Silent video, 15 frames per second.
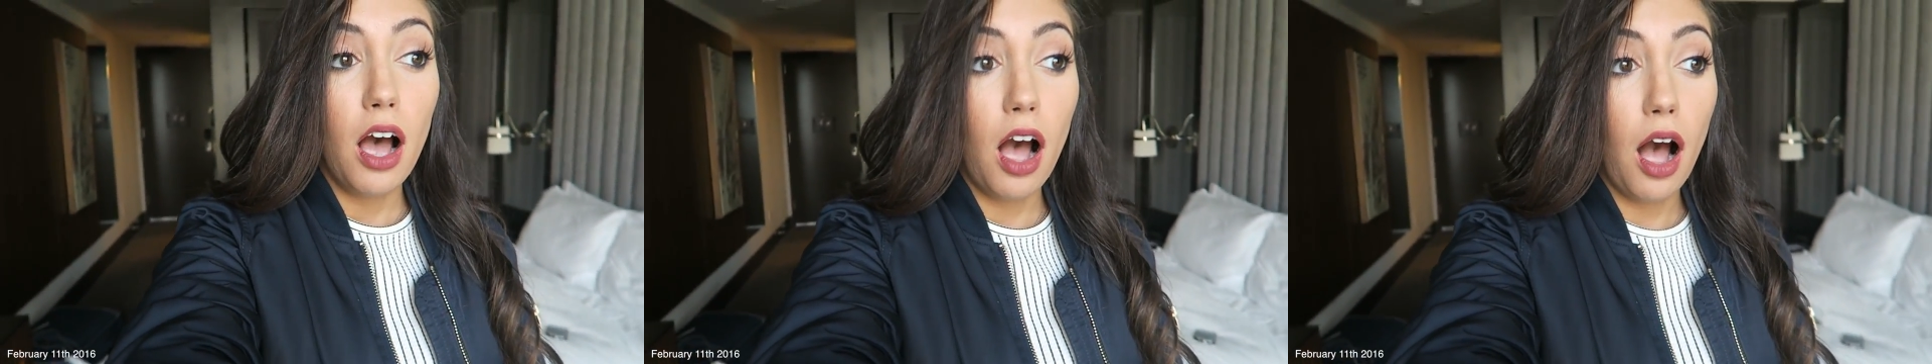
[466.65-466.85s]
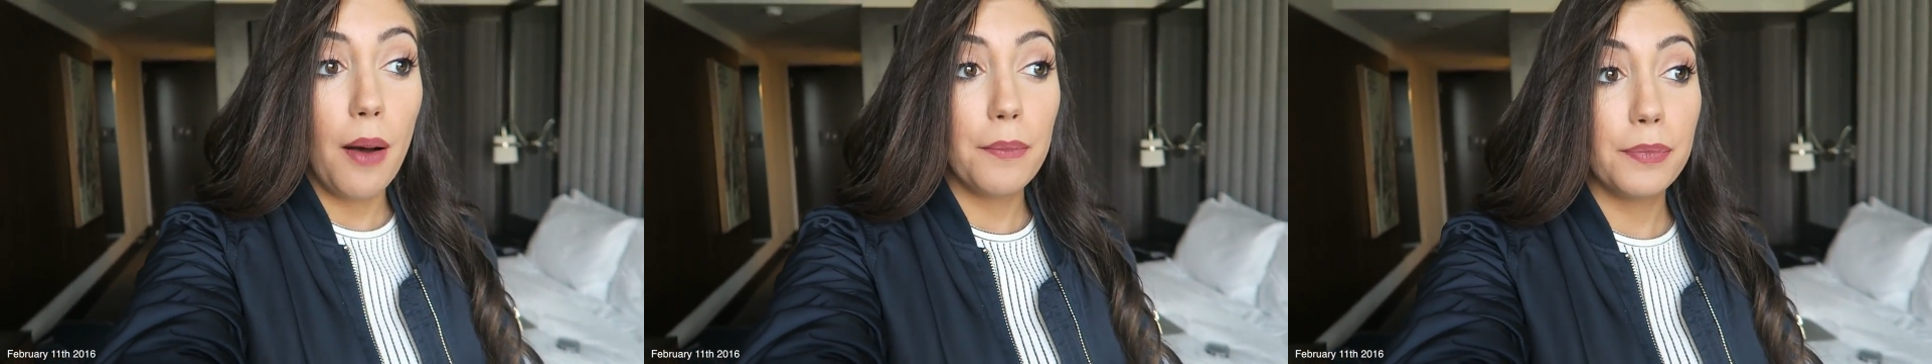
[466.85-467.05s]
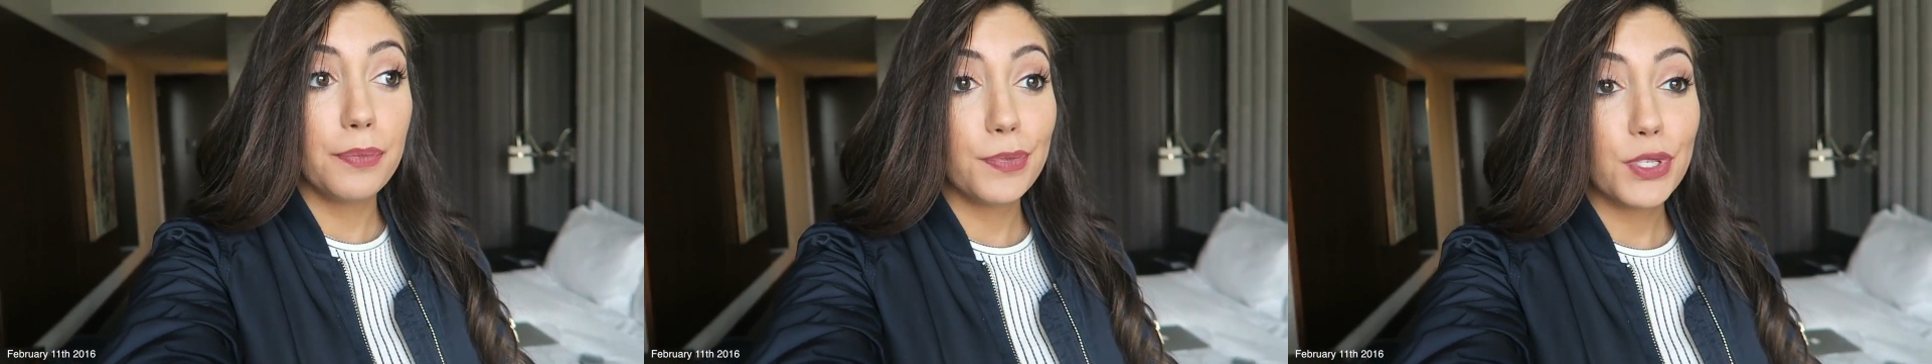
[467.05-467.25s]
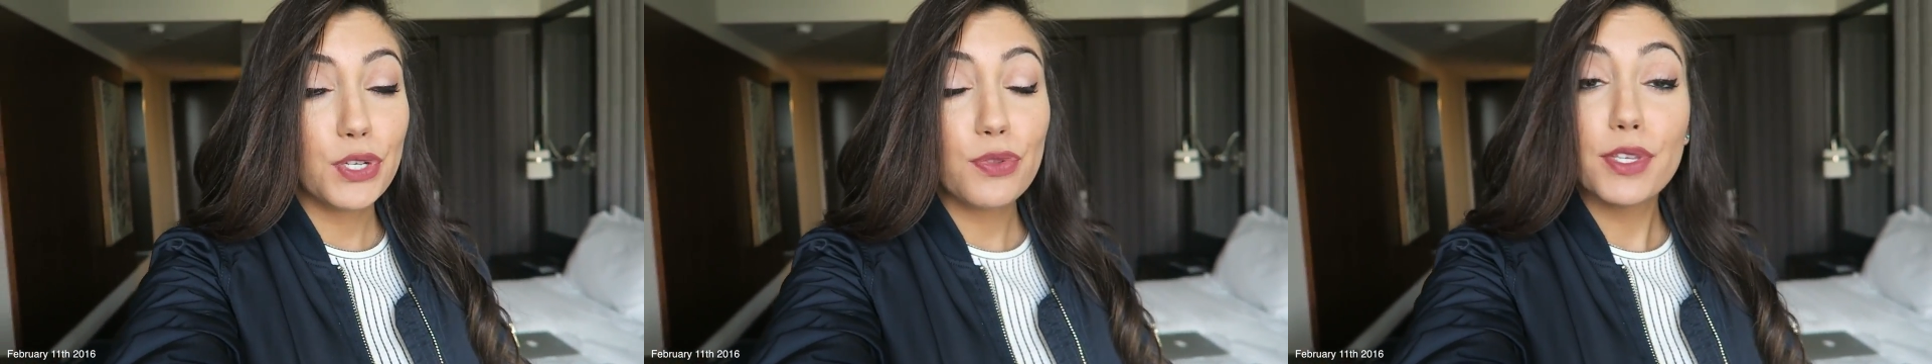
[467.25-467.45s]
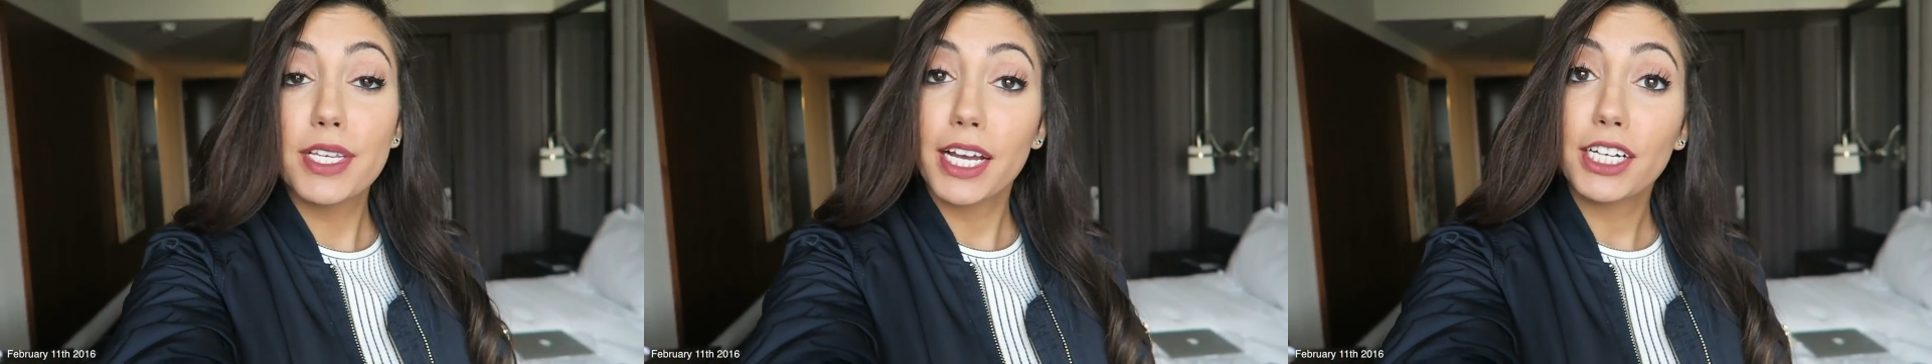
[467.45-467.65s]
um,
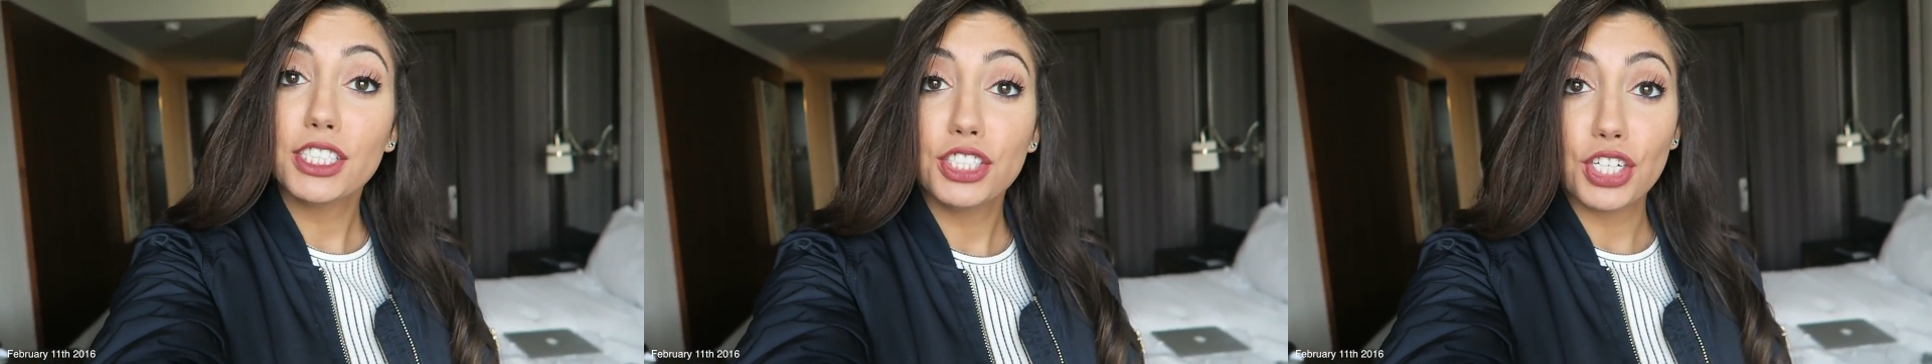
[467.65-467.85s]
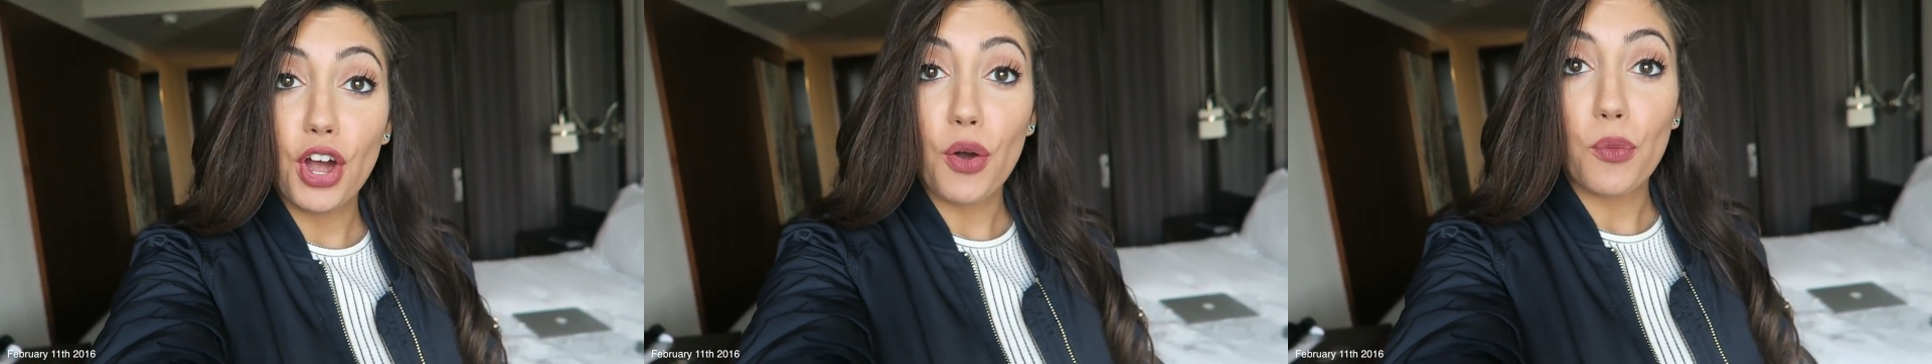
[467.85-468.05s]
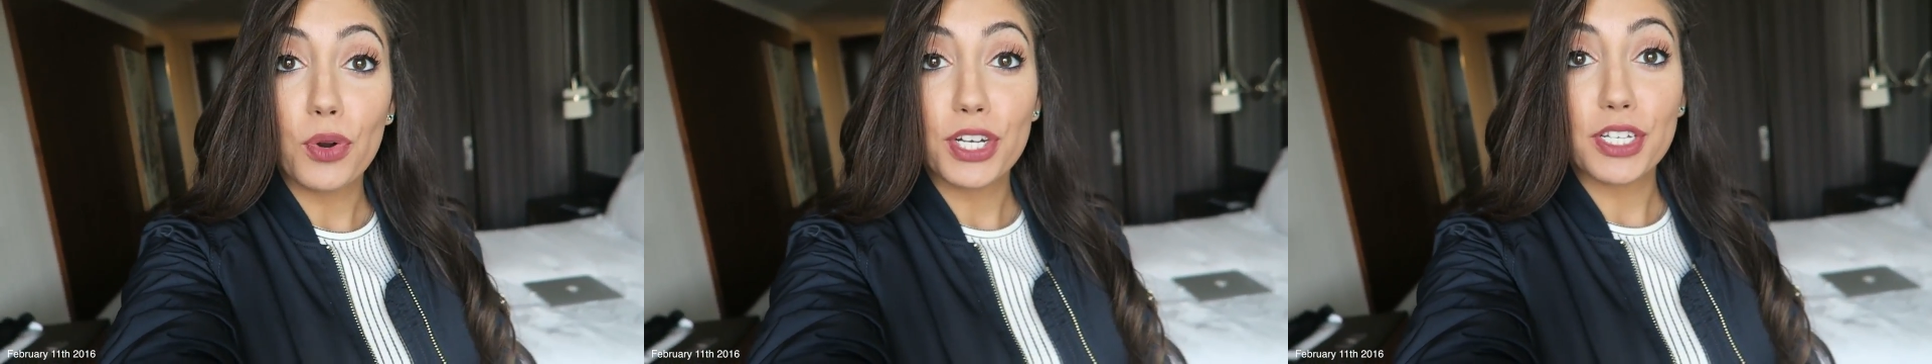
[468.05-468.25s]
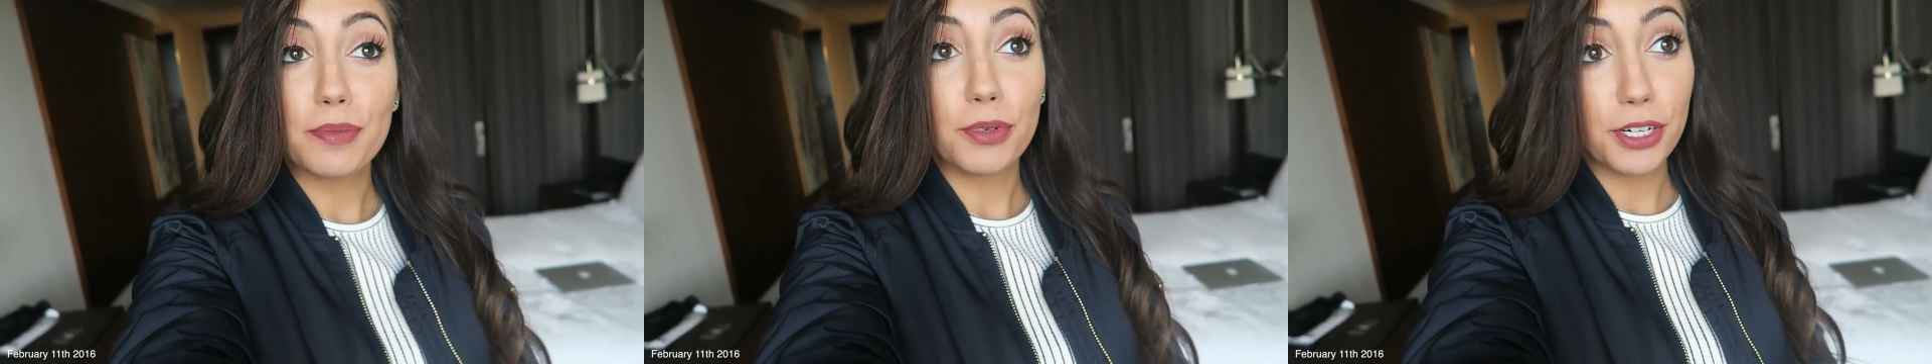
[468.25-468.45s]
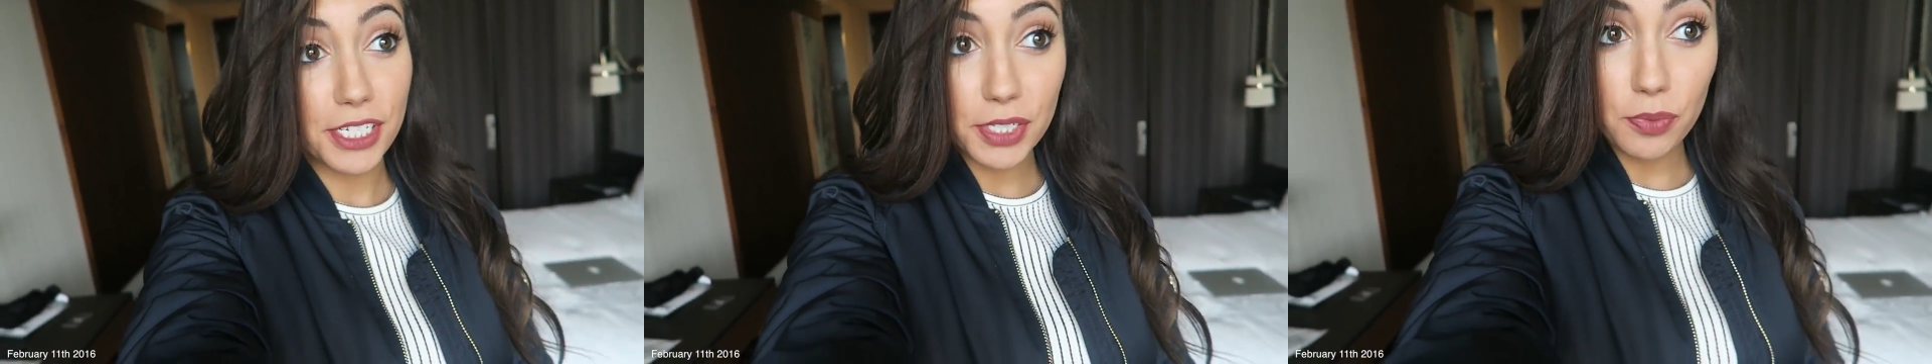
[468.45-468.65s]
to the second show, which is
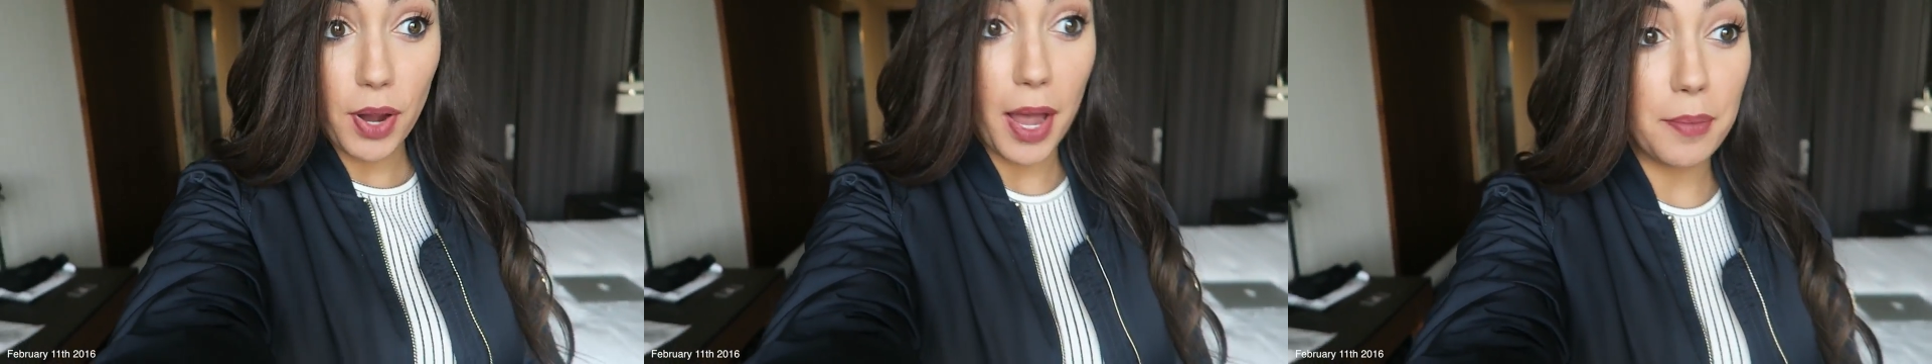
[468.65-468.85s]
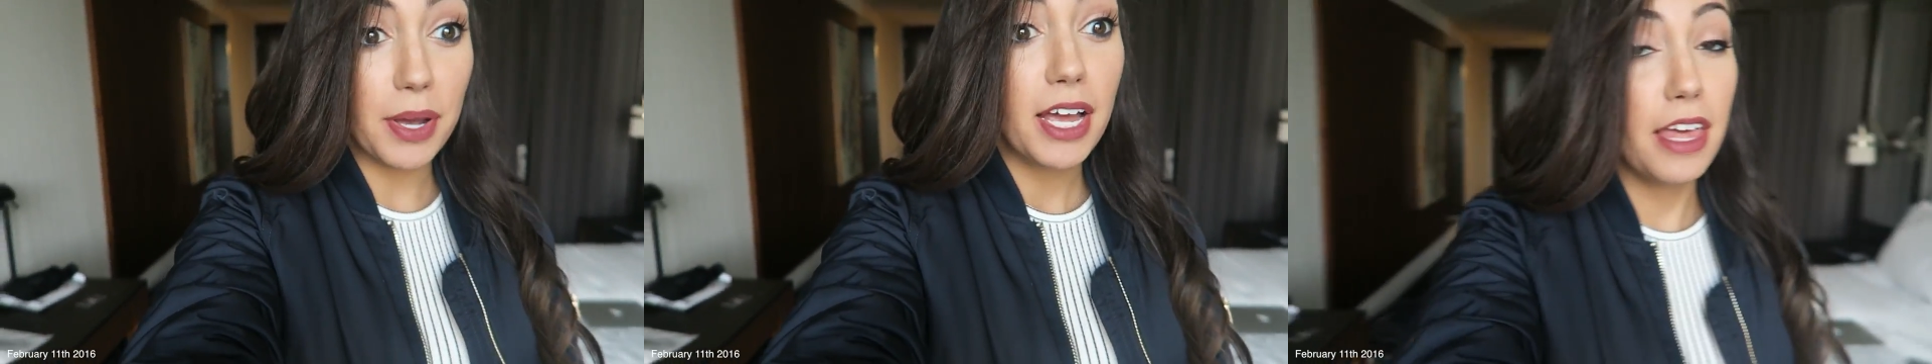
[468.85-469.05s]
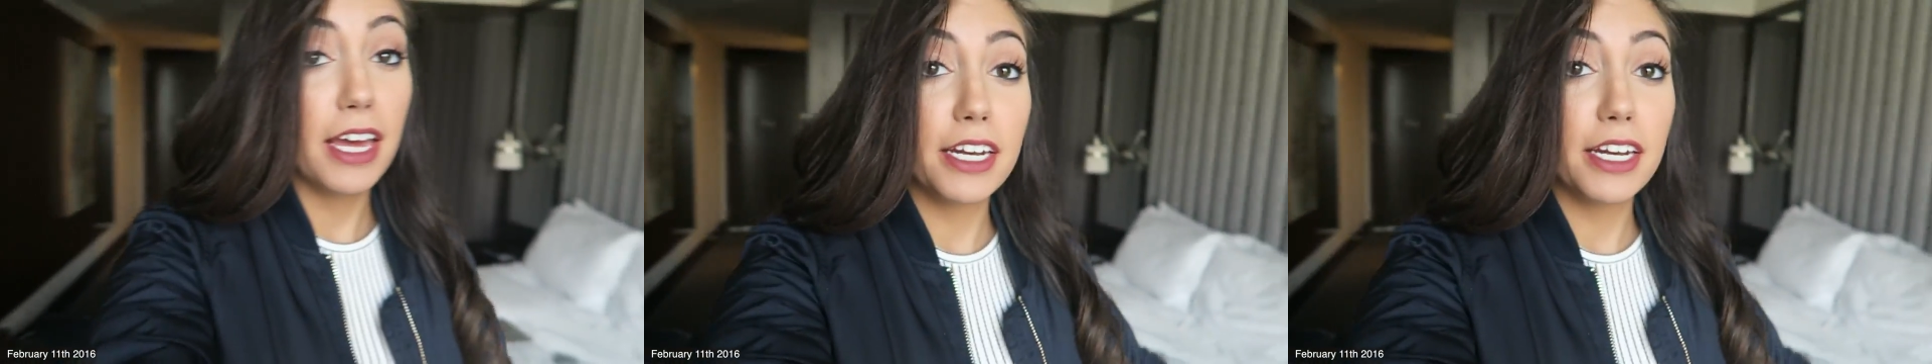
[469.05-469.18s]
Marissa Webb. And